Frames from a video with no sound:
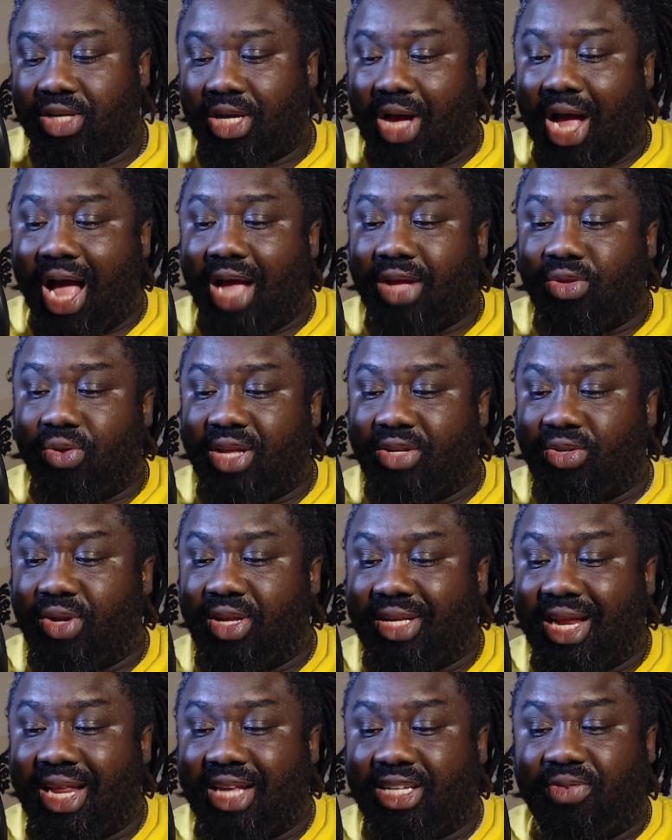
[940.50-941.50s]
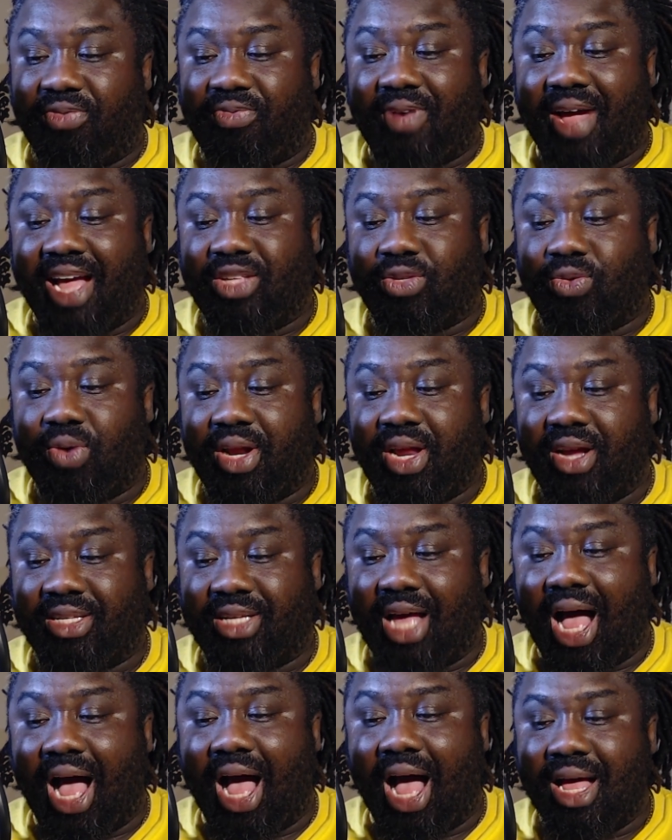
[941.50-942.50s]
I do this. And then she finds one here.
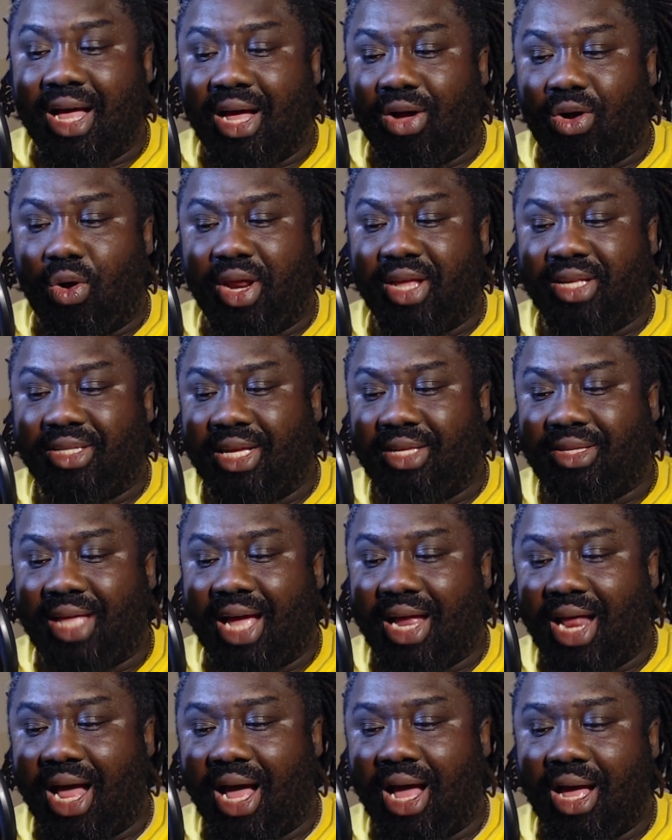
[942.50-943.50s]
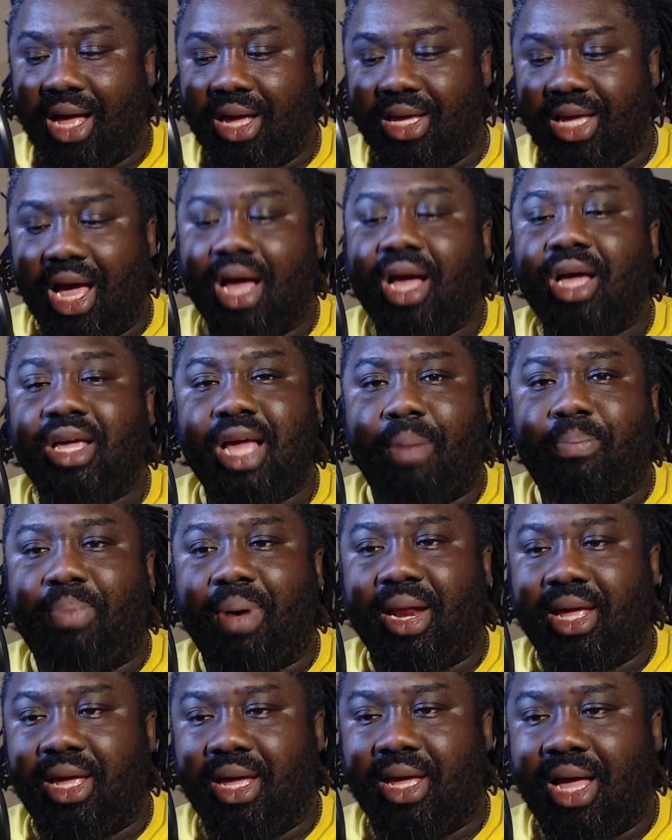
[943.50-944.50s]
She says, couldn't sit tighter. Yeah,
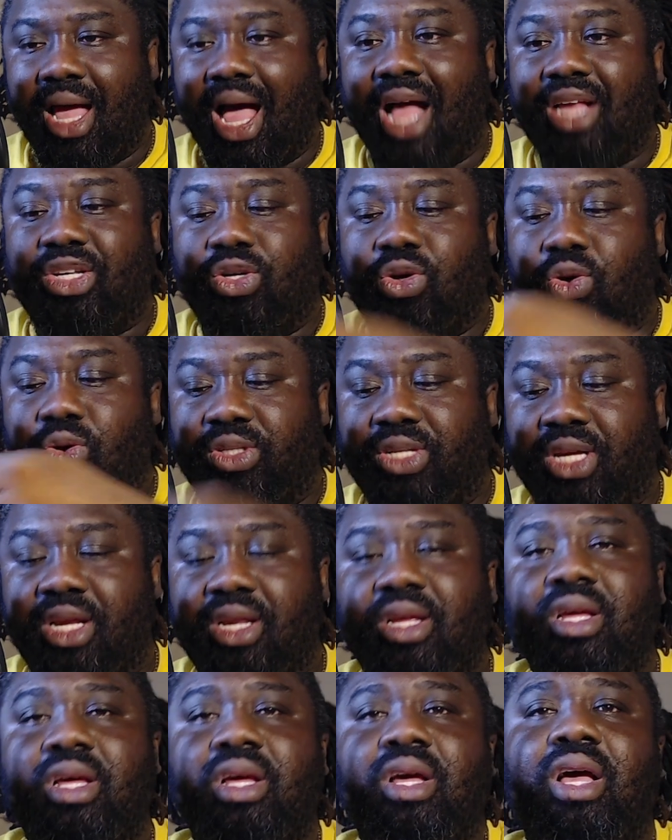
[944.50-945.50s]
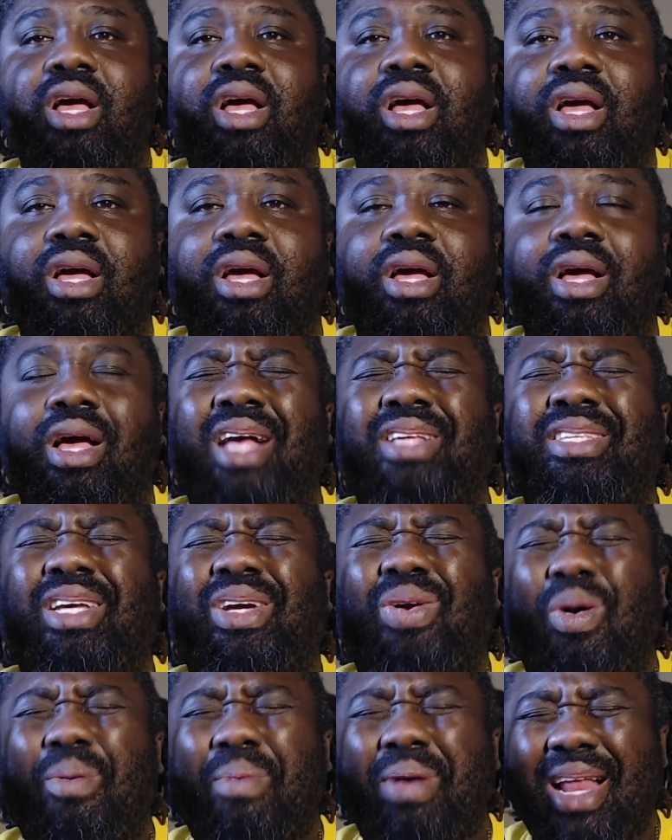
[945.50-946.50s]
buddy. And she goes in. I
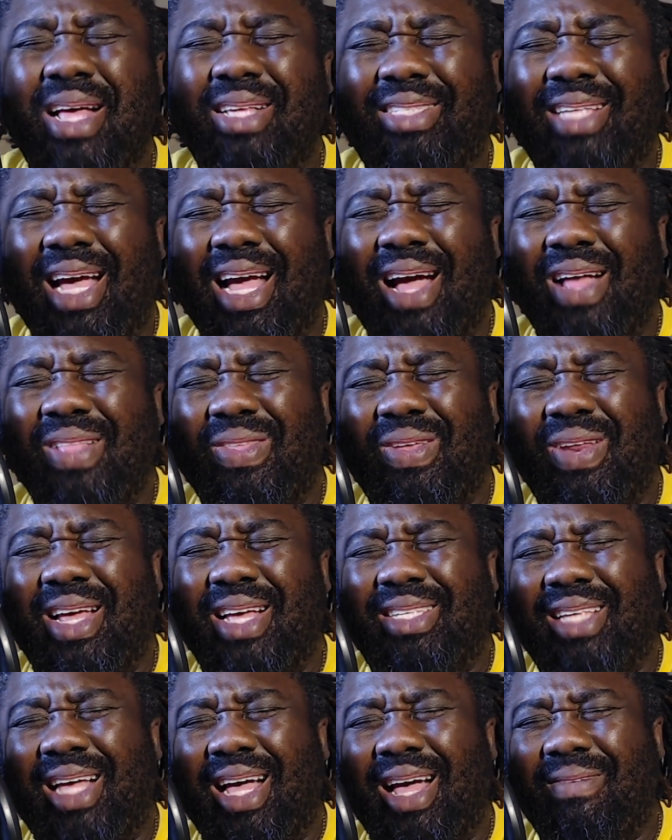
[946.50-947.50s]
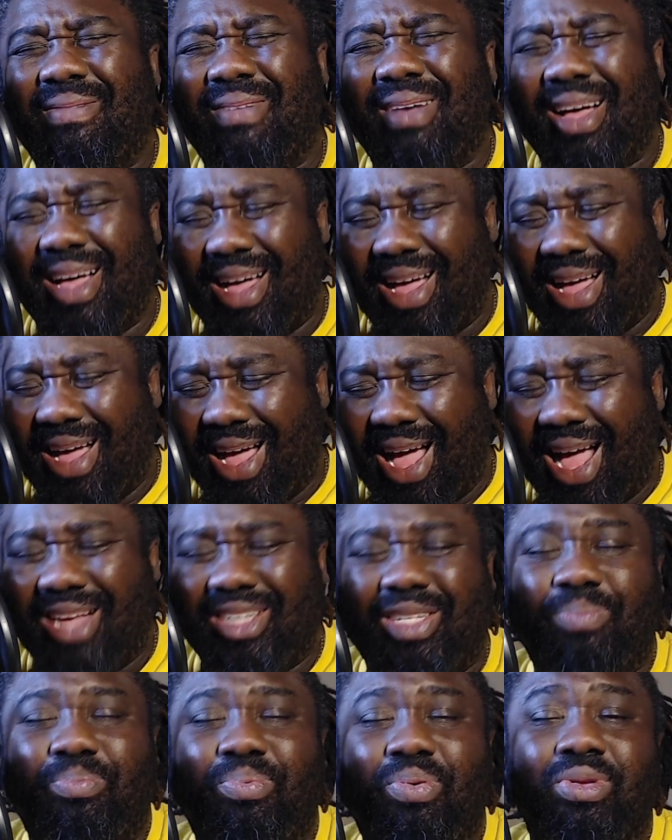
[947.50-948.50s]
said, go inside and do this.
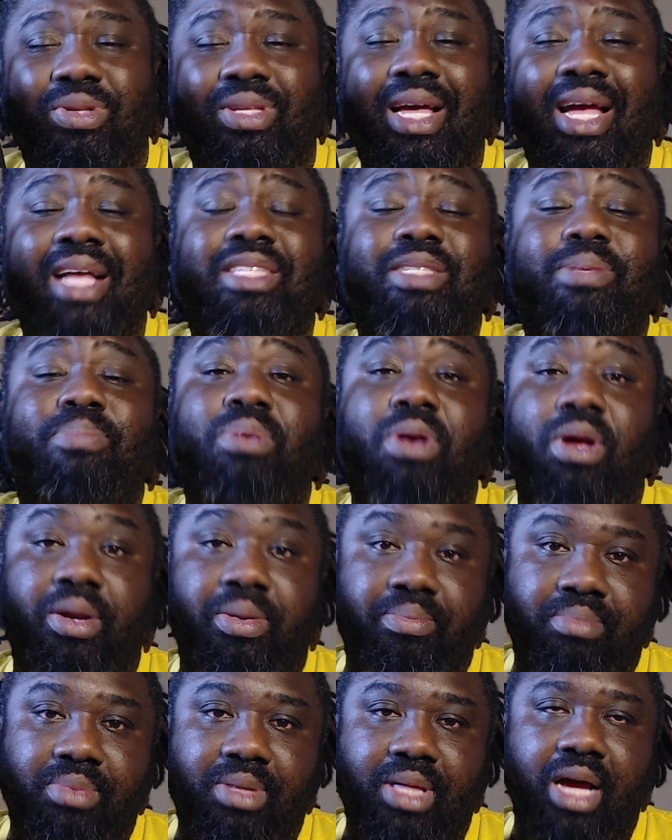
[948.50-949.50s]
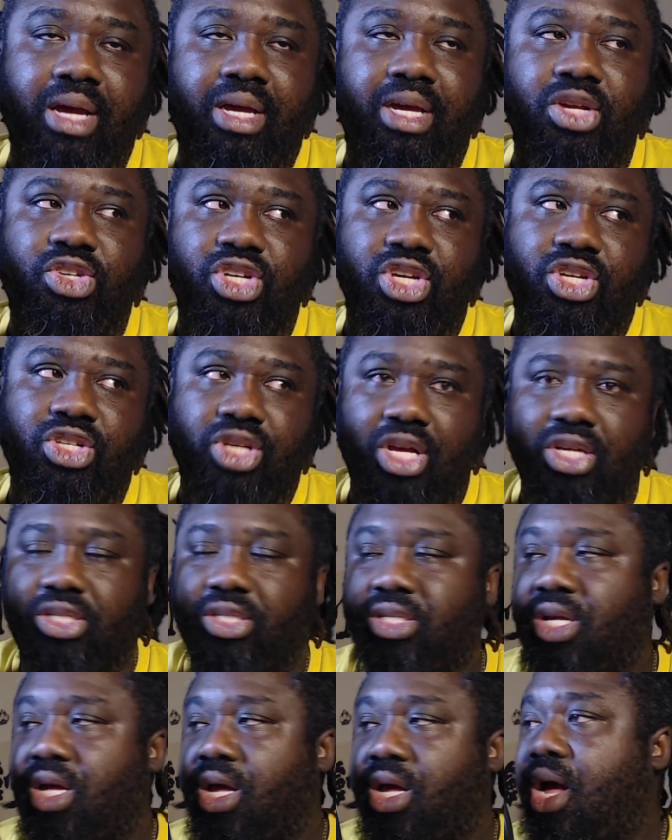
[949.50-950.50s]
And she pulls against the blood. Thank you, Jesus.